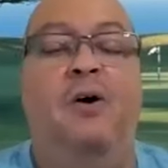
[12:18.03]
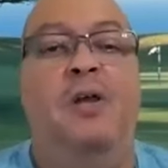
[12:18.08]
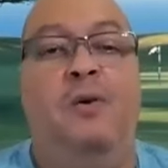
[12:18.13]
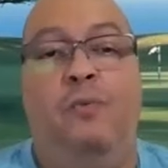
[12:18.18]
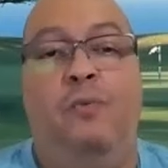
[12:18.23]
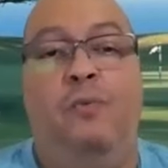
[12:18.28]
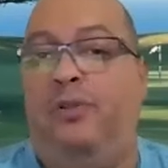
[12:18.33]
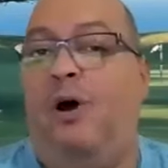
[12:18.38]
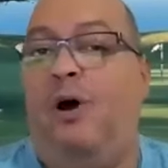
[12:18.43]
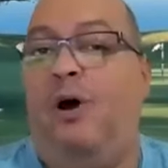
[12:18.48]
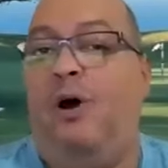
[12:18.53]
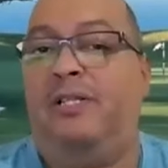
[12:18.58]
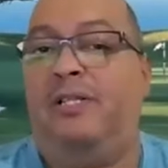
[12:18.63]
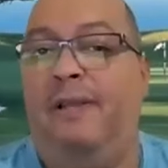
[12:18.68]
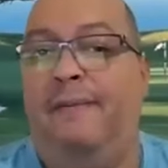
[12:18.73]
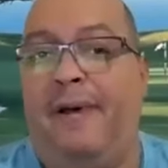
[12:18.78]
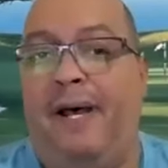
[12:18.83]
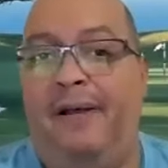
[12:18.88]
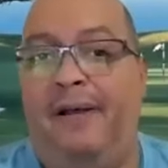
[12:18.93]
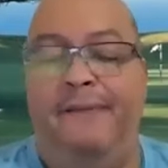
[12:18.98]
We talked
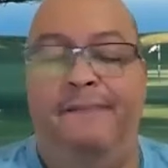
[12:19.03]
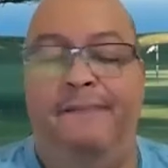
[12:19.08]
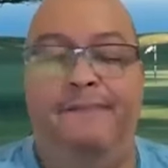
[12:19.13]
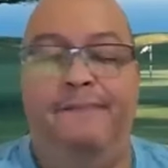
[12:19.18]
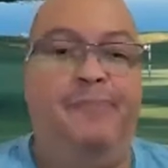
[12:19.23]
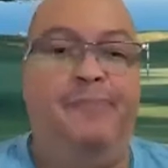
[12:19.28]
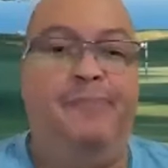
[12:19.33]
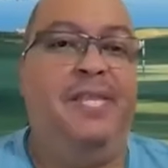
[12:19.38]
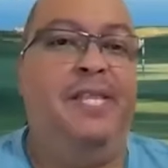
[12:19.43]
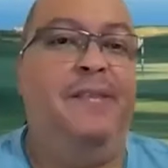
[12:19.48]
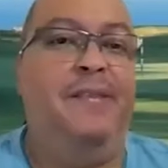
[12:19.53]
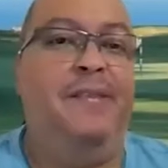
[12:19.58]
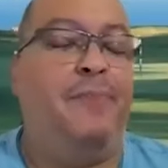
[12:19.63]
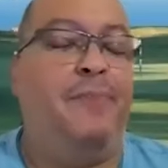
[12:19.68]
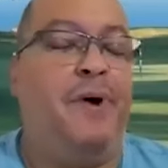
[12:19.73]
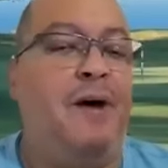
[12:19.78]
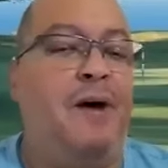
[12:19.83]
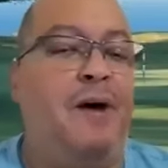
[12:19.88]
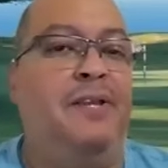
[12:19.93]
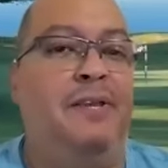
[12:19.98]
about
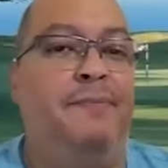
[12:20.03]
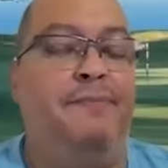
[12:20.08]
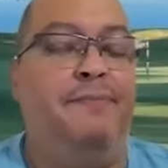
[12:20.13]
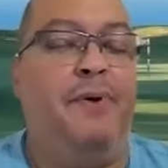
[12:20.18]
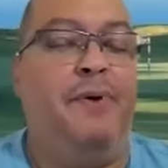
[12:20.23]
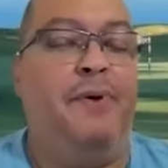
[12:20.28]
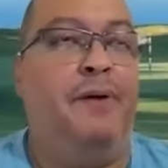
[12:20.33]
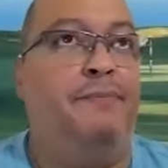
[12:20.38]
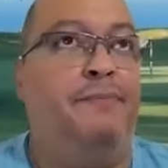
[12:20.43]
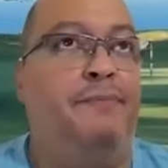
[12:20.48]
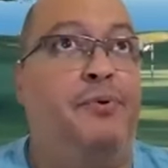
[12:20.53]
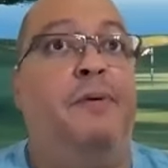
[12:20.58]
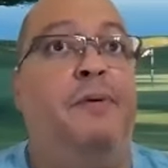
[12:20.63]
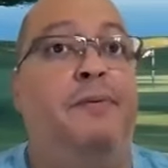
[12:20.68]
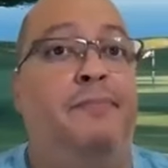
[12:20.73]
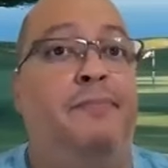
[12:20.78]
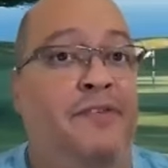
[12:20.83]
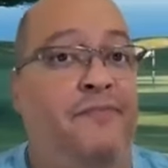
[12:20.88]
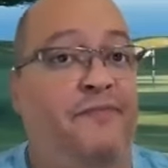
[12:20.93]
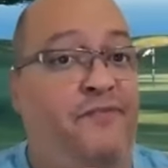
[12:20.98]

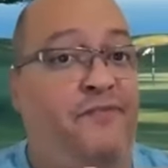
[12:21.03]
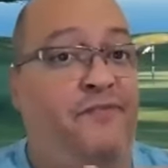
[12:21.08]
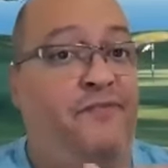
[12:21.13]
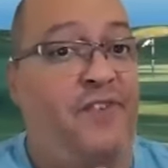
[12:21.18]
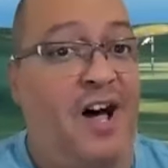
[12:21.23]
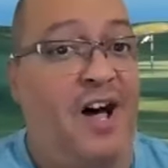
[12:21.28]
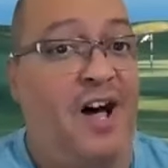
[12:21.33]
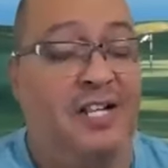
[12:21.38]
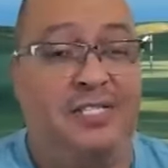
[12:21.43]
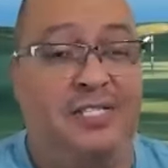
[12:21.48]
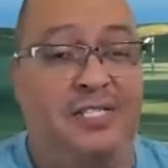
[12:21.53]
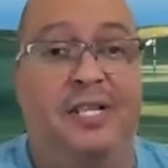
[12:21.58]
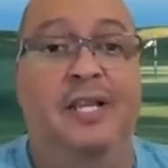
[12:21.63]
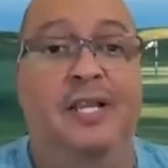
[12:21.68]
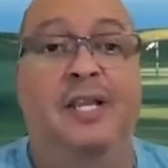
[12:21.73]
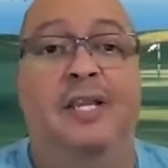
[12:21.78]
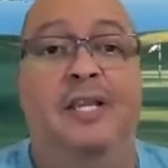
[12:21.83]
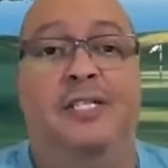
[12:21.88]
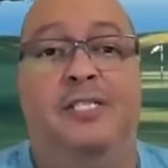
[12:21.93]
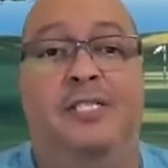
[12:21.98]
probably Fox
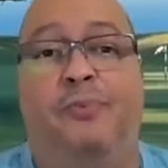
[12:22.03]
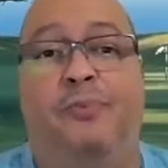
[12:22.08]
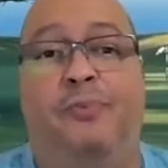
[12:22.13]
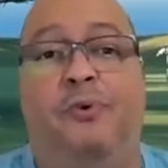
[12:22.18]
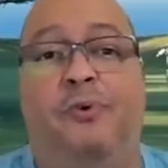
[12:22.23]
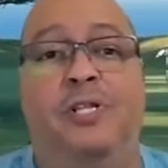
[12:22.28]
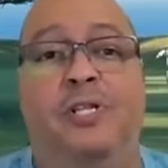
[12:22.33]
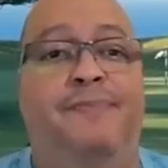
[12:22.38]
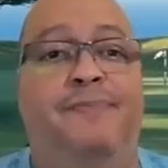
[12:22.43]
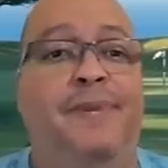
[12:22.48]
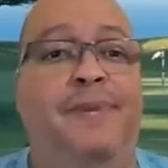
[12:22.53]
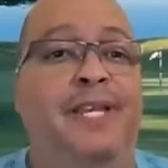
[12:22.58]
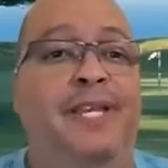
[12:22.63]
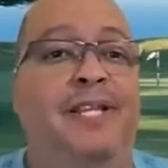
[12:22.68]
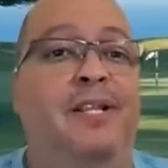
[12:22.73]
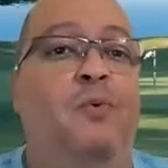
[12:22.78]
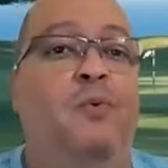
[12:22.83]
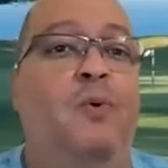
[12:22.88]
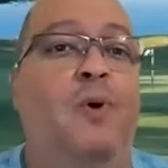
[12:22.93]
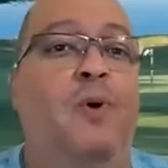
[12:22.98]
Sports being
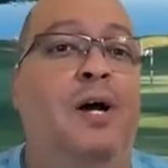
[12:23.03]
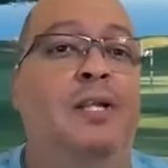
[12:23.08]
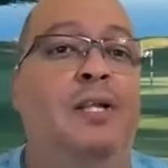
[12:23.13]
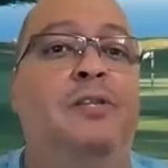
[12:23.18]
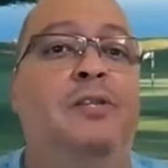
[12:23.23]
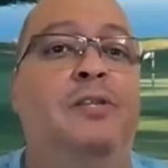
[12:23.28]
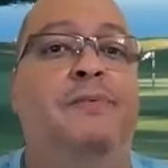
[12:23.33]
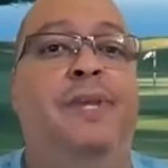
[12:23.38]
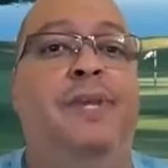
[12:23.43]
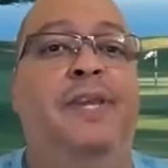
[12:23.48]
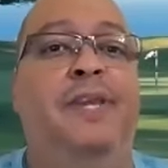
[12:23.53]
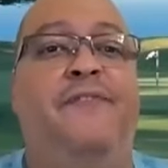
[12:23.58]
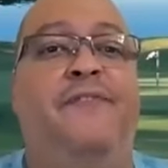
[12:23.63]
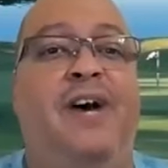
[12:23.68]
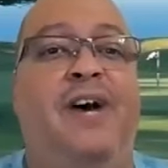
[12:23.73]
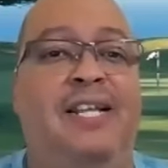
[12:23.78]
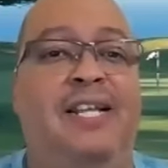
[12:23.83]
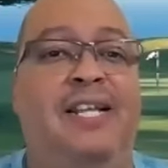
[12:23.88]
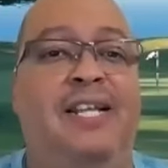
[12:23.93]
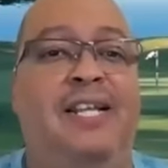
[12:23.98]
the one to be
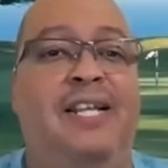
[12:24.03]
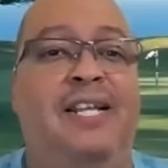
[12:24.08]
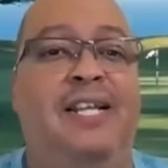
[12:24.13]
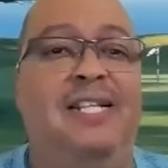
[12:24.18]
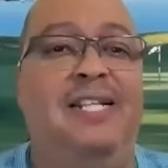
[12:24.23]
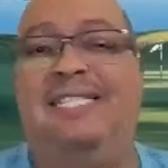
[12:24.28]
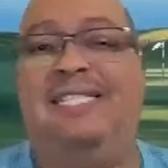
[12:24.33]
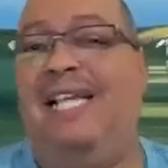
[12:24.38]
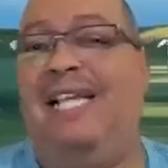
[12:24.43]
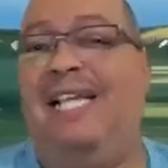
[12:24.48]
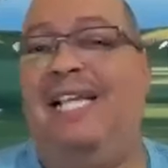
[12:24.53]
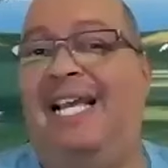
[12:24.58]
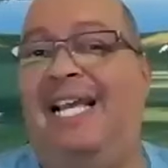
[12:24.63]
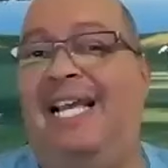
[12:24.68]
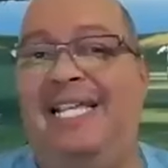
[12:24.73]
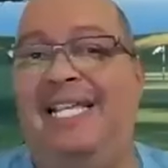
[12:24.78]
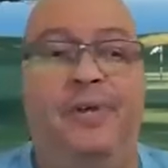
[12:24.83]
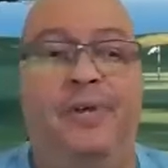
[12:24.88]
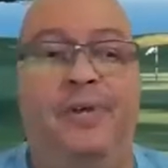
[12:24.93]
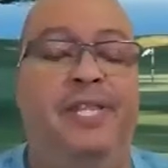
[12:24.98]
finally signing
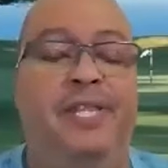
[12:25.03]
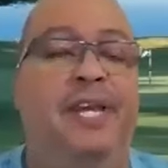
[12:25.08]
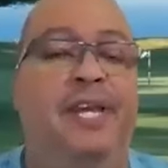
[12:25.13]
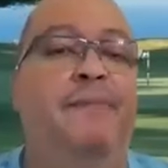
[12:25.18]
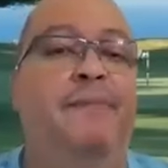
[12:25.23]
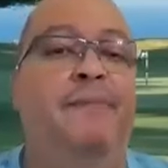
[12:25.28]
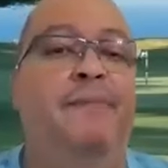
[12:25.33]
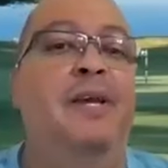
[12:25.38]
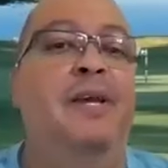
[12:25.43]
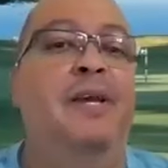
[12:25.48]
up with them